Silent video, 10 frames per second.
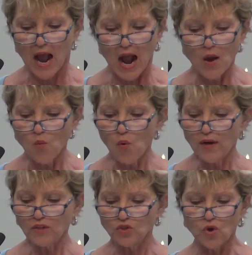I
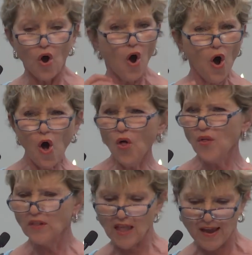went to all the
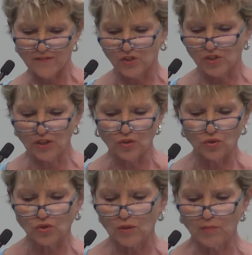life
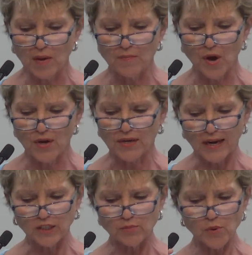centers in my body.
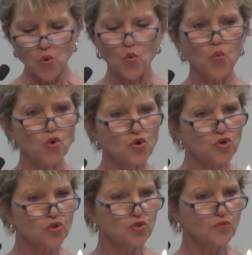I spoke
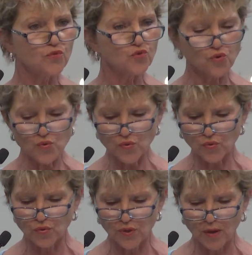words of truth
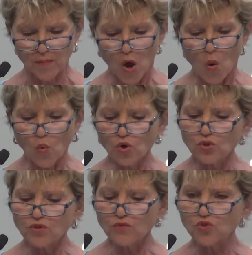to them,
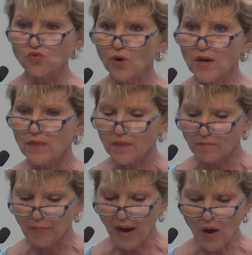words of strength
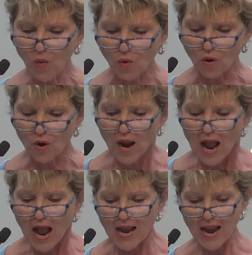and power.
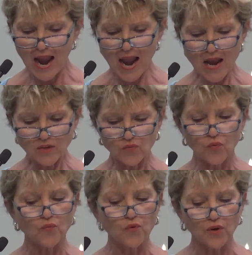I asked
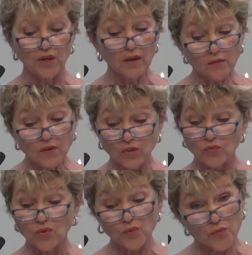for forgiveness
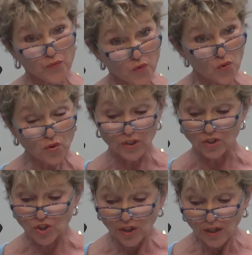for the
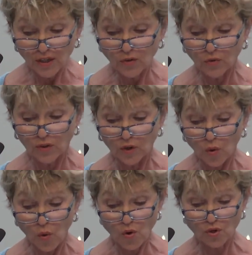foolish, ignorant
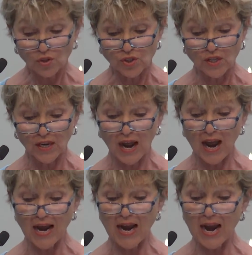course that
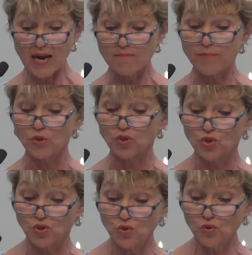I had
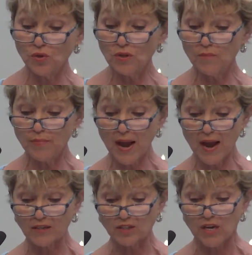pursued in the
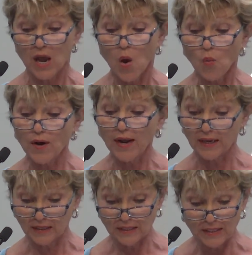past when I
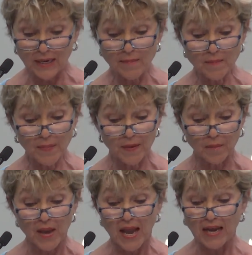condemned
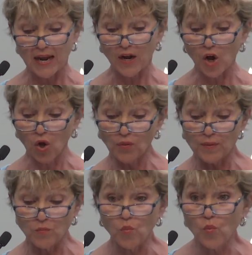them and I called
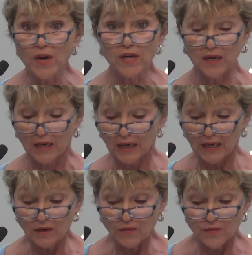them weak,
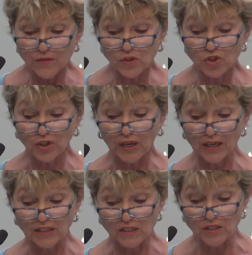inefficient,
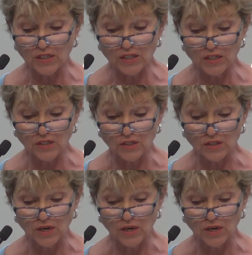and diseased.